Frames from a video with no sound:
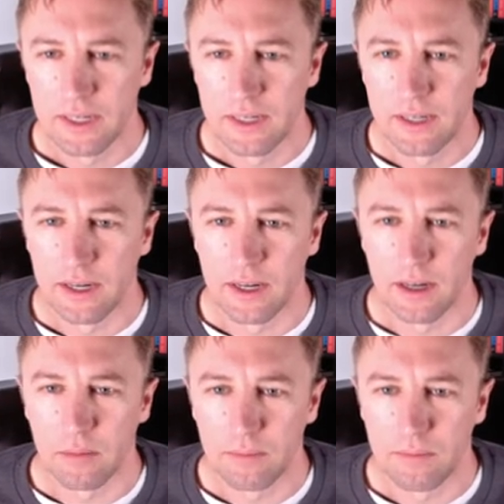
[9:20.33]

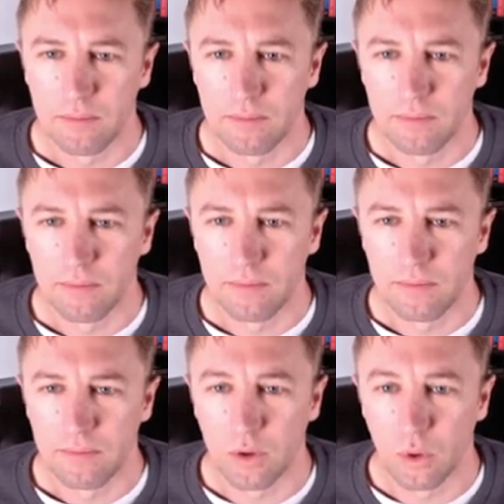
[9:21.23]
Um,
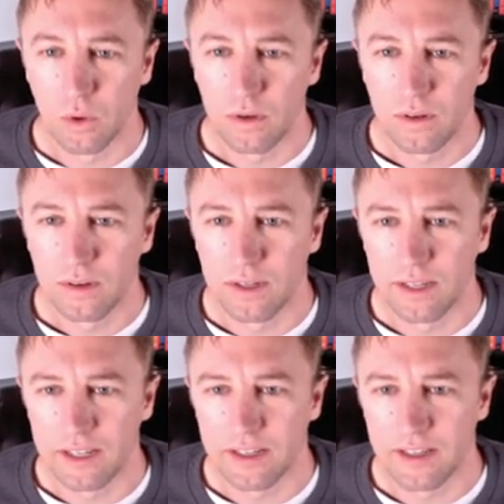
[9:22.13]
or, and
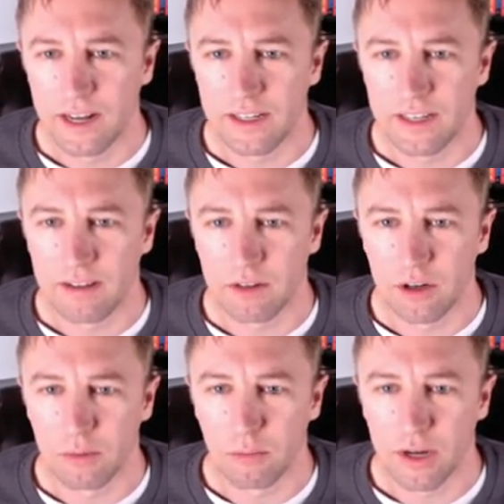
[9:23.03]
then it's not, it's having
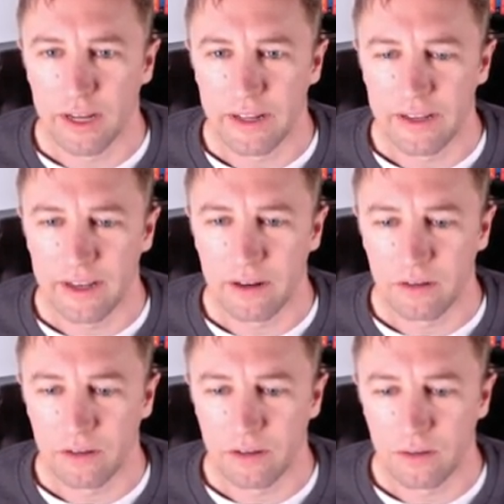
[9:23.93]
trouble breaking this out.
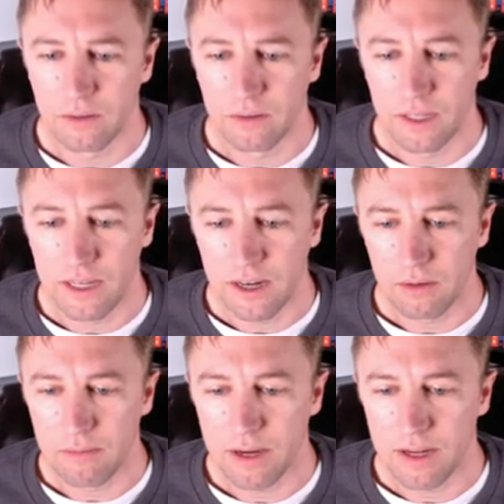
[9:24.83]
So like, yeah,
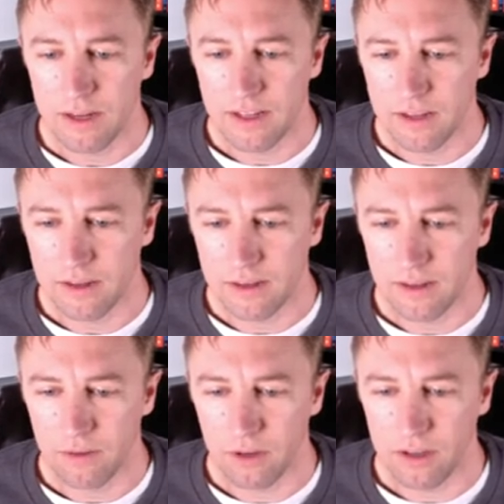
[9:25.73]
we might, and then
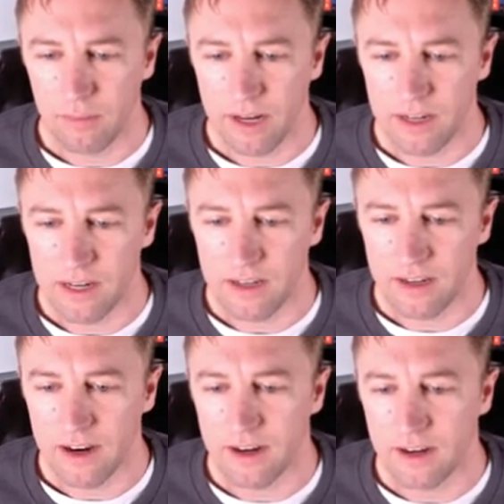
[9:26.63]
if you look at the M A C D, it's
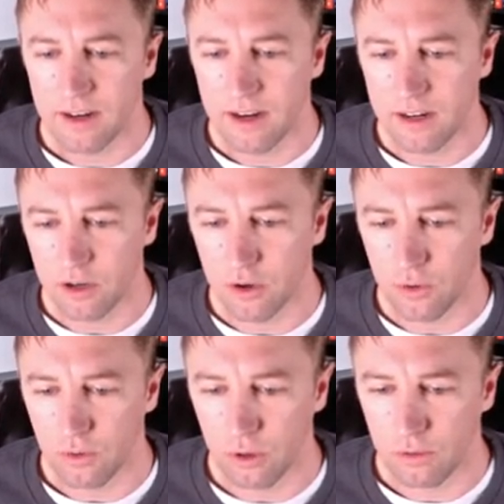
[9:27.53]
trying to kind of
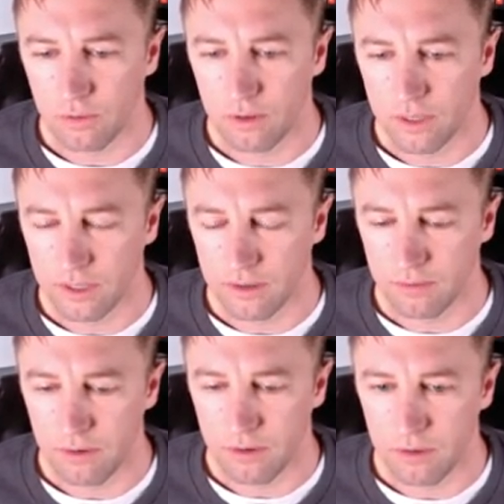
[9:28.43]
curl over, and then the
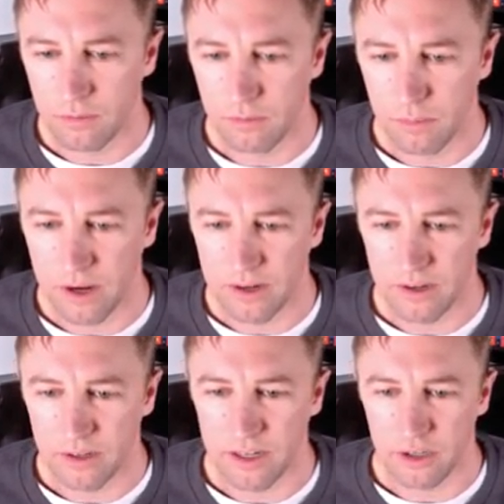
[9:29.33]
volume, the buyers
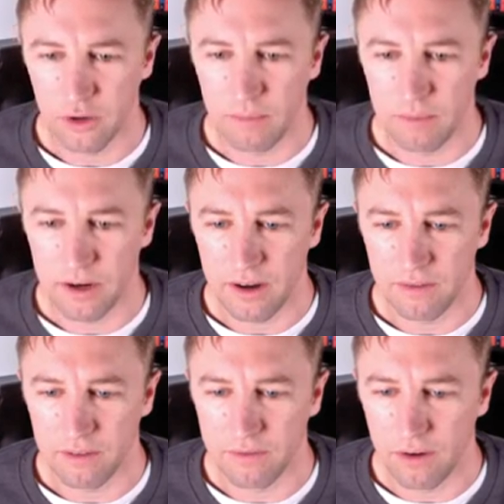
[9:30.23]
are kind of dropping
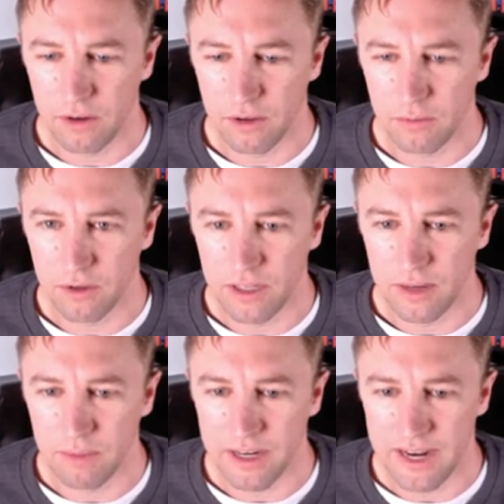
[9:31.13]
off, the volume's
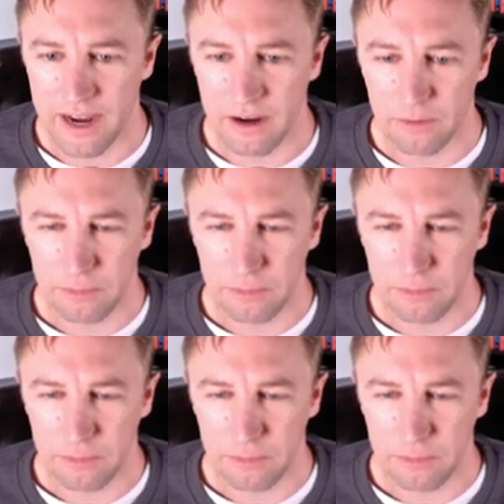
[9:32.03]
dipping down.